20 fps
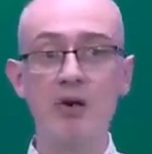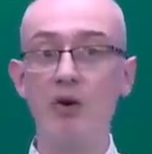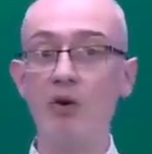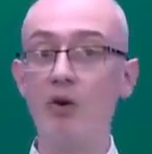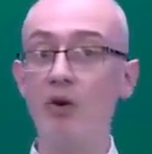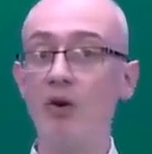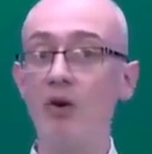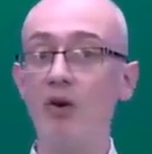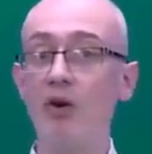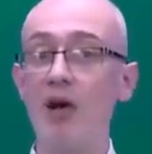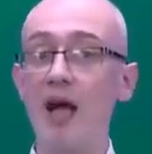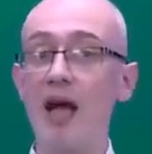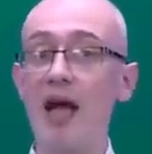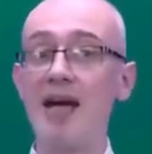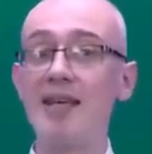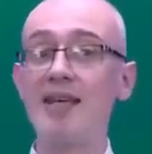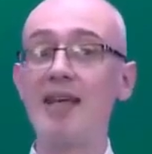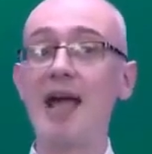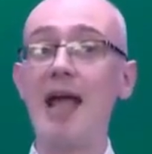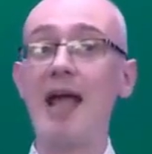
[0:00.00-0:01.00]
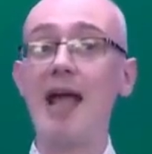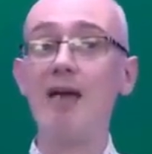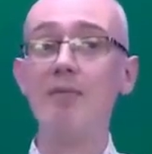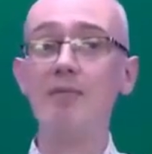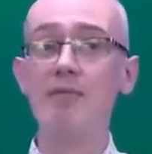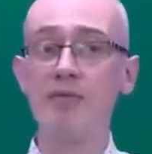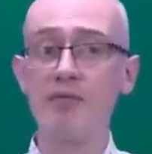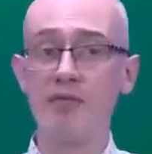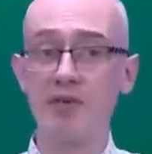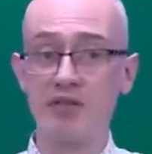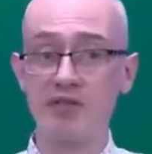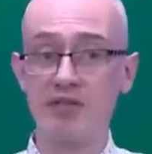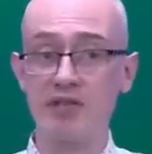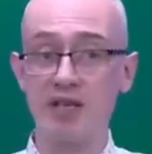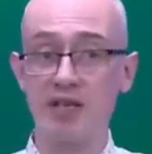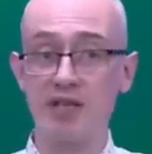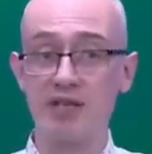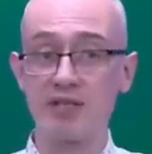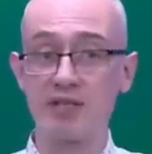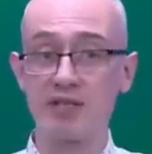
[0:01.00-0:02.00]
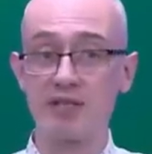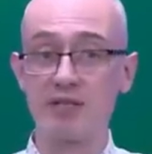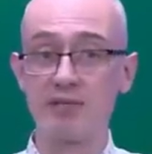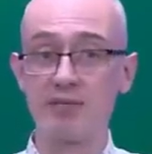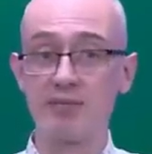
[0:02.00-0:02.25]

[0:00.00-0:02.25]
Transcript: or an emphasis.